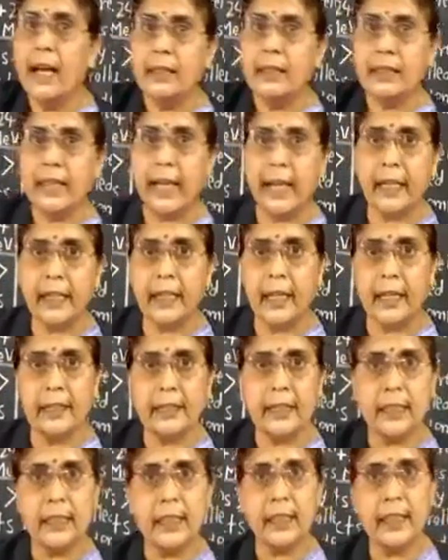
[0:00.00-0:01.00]
the
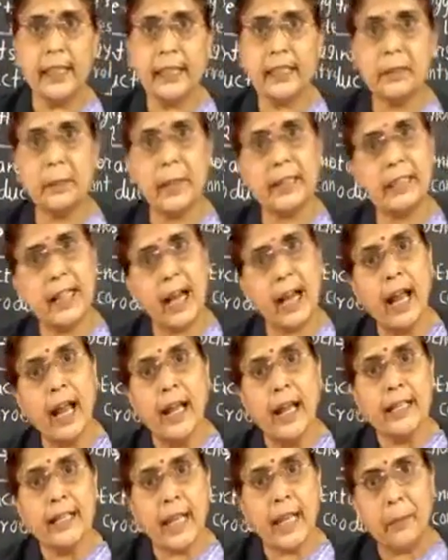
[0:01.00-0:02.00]
energy released by the
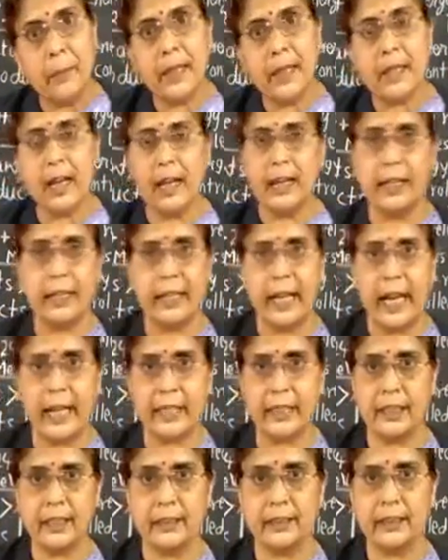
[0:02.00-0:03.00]
chemical
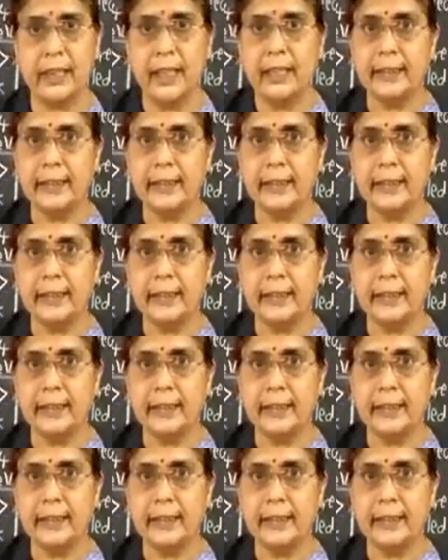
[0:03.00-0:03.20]
reactions.